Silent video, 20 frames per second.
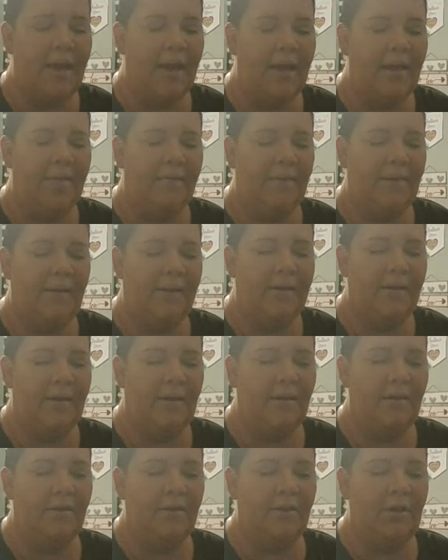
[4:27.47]
and then
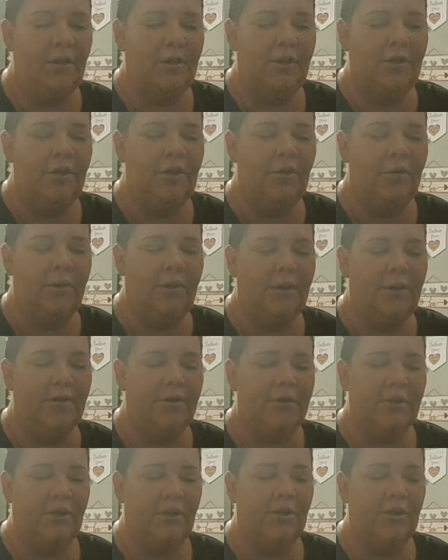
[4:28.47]

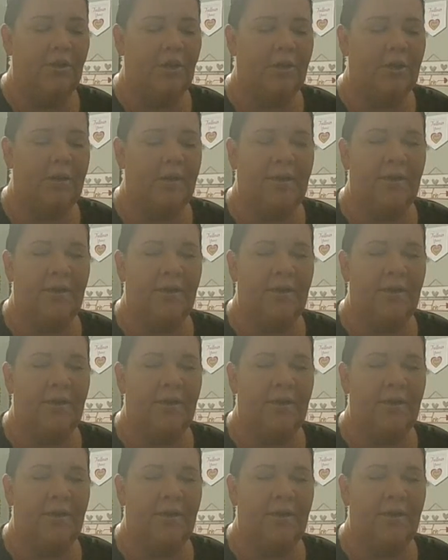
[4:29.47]
here's a look